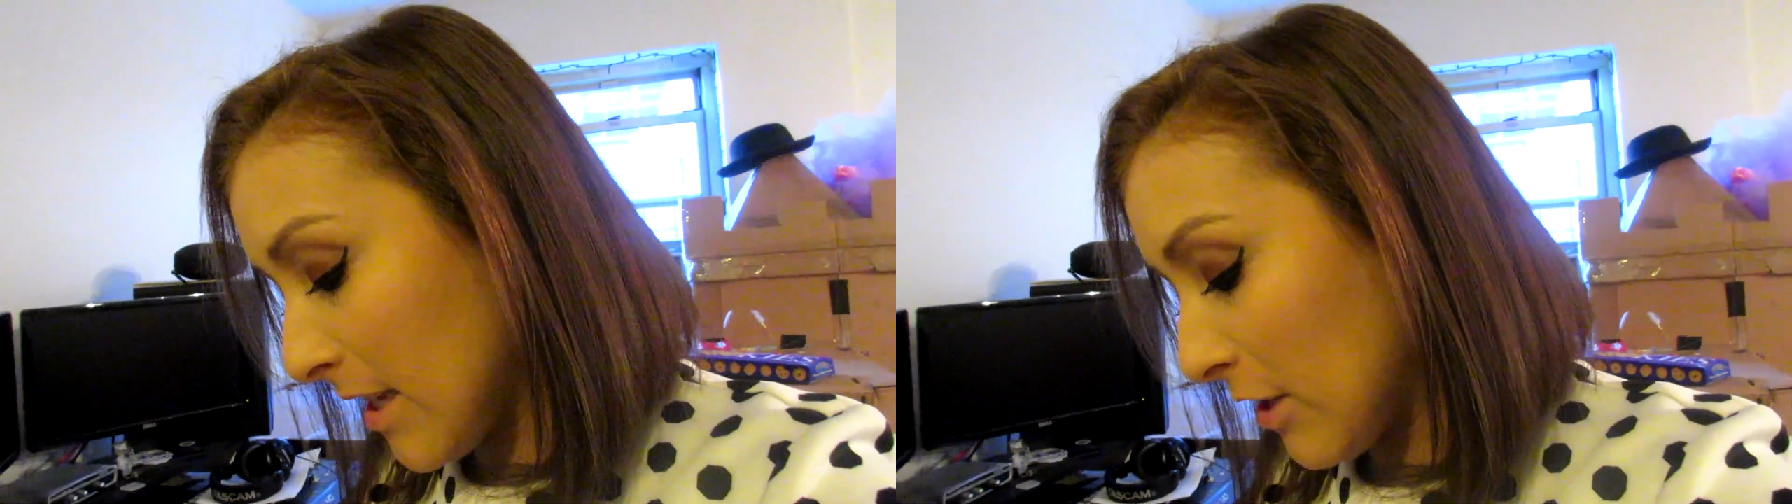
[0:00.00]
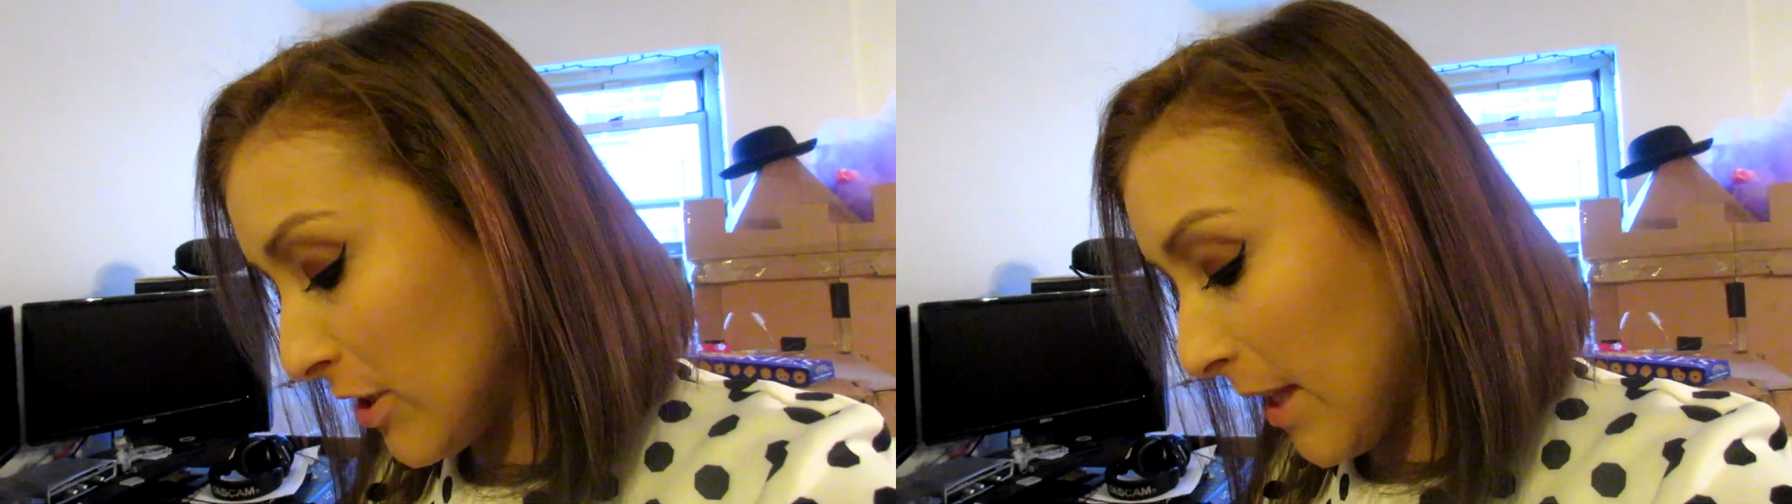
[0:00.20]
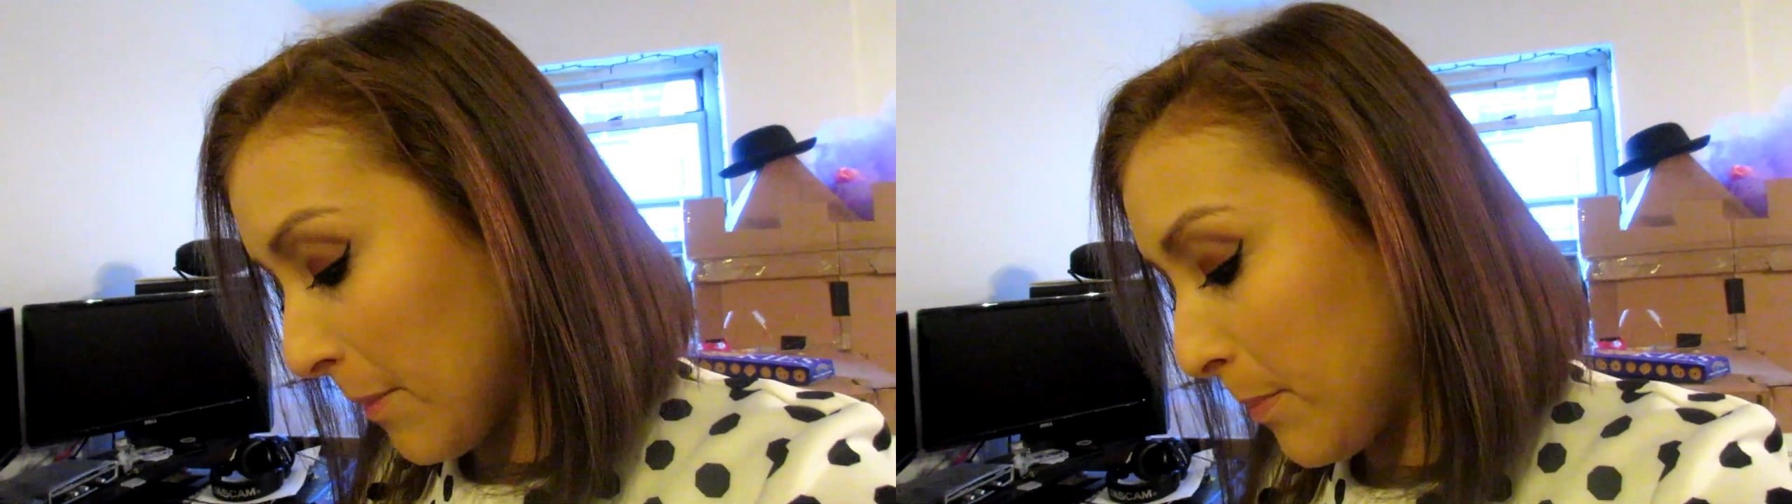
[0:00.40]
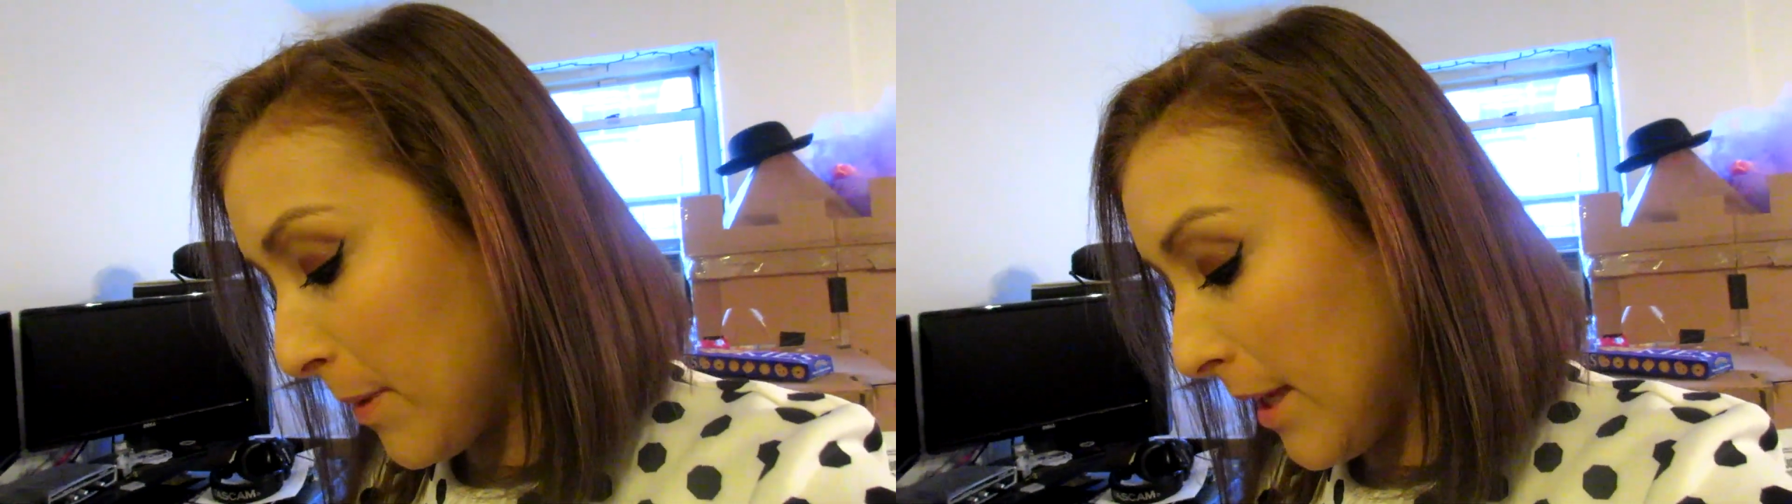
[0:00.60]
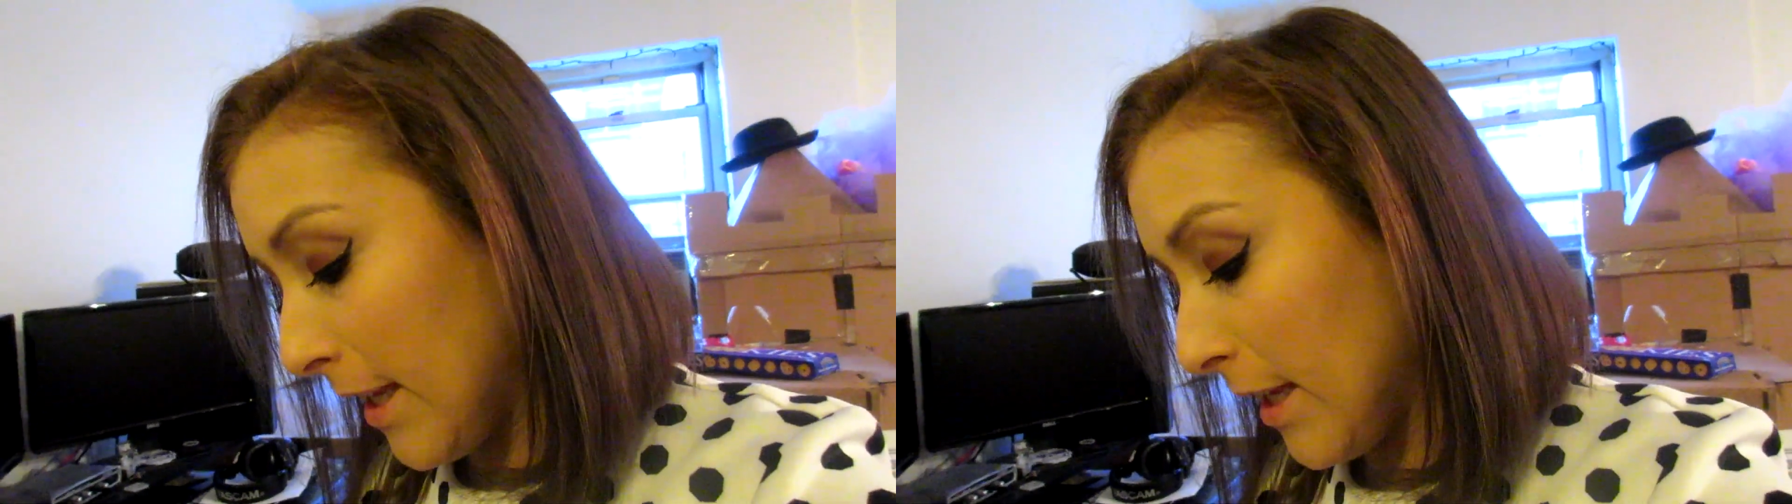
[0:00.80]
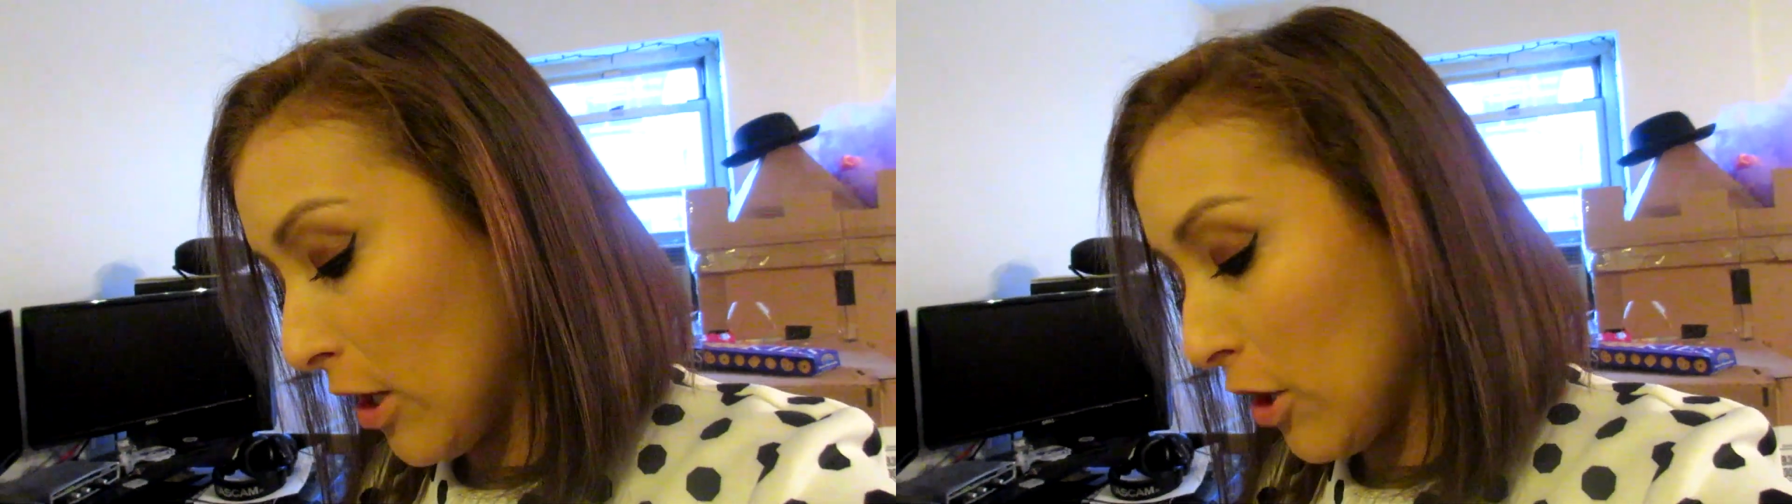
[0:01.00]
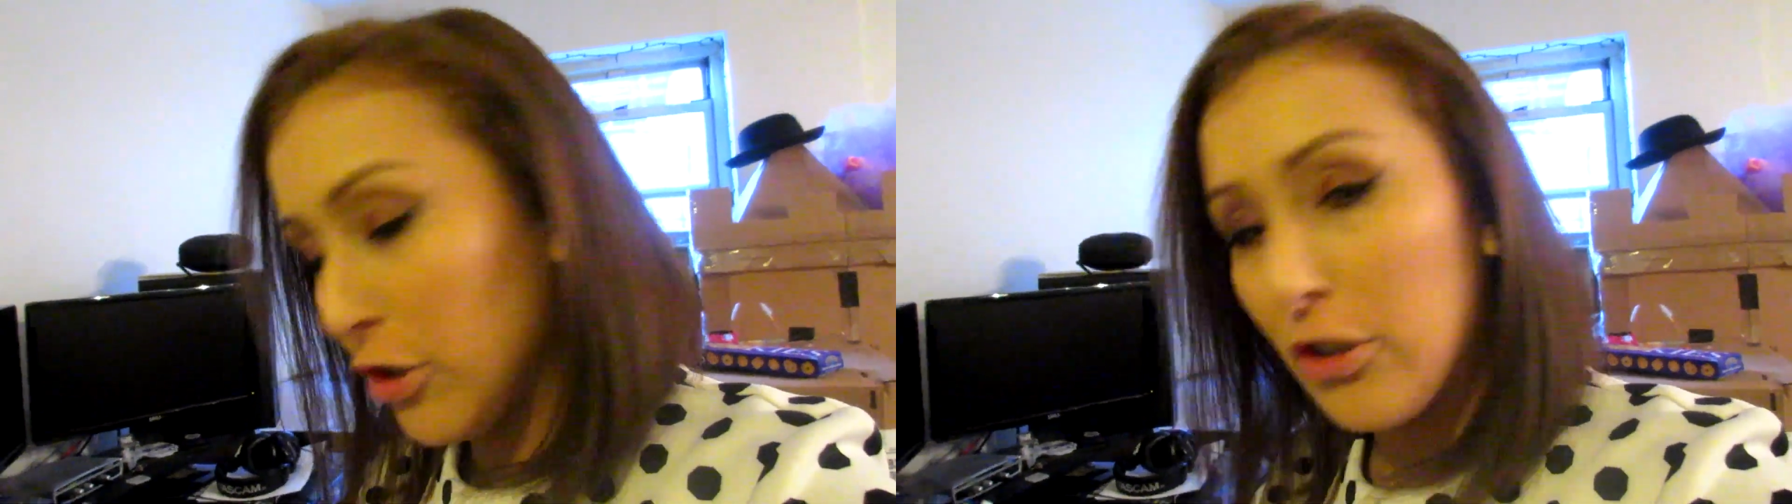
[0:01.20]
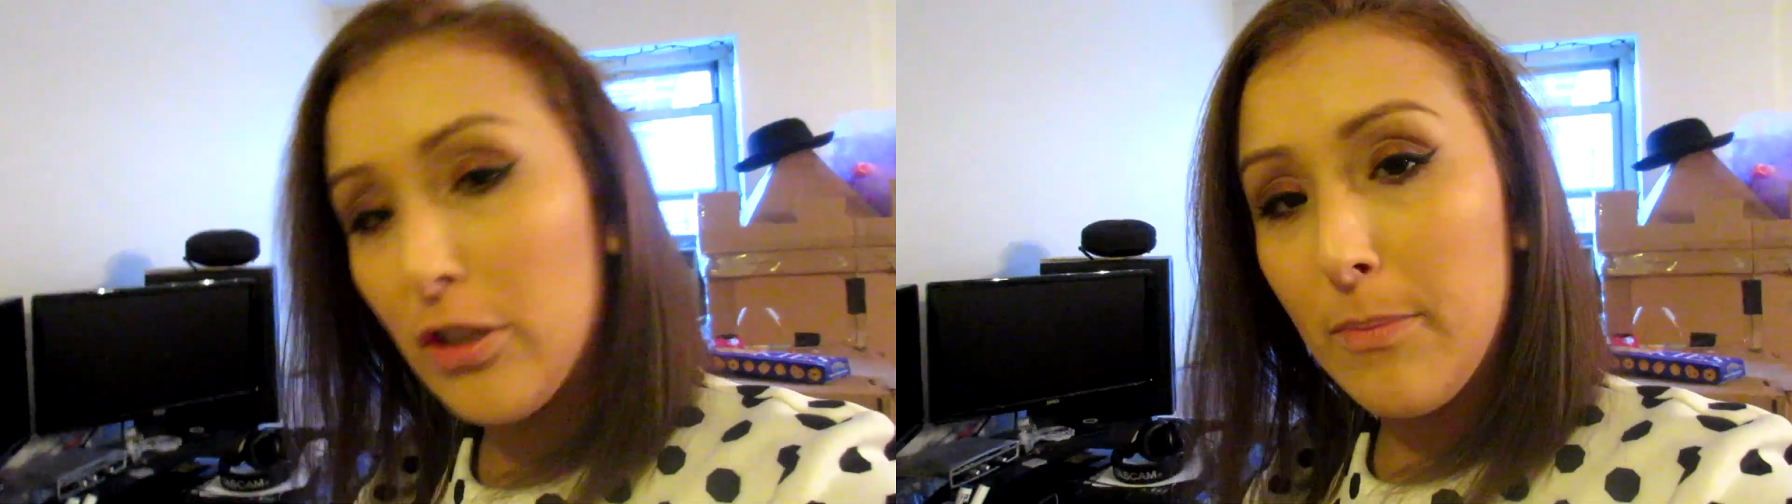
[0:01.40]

and now she's like peeing on her